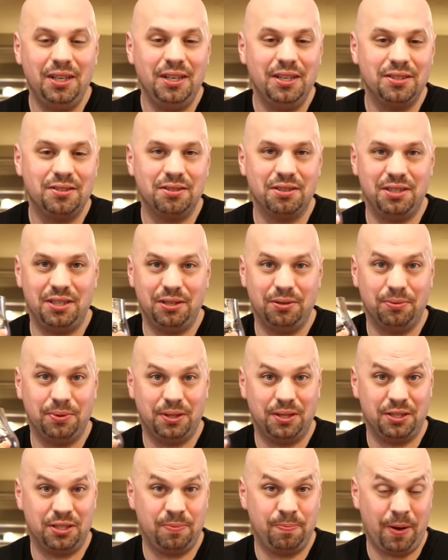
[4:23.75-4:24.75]
So the deal with
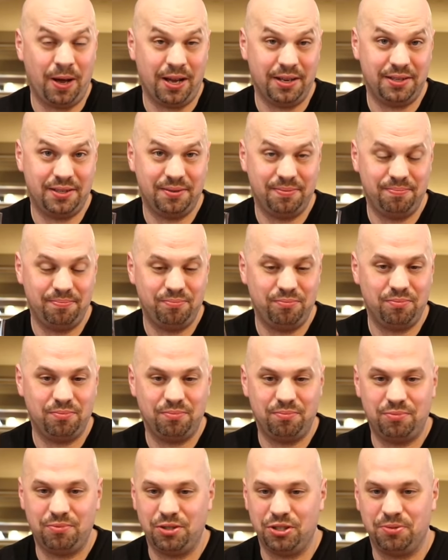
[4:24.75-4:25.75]
the spots,
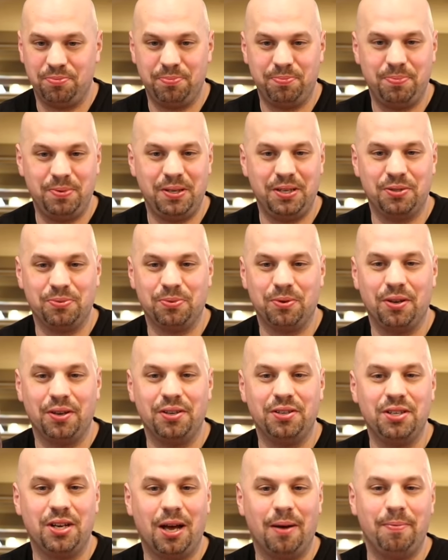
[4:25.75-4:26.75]
just because we're on the
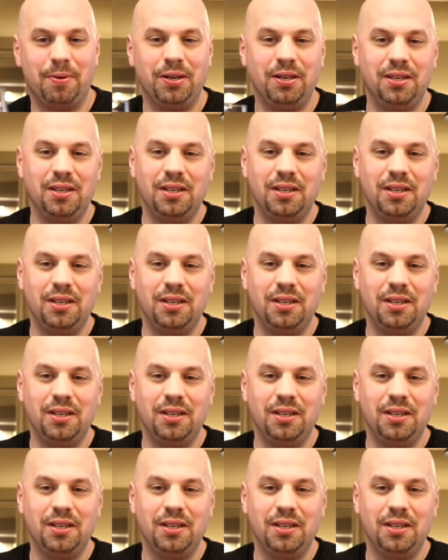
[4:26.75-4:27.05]
topic.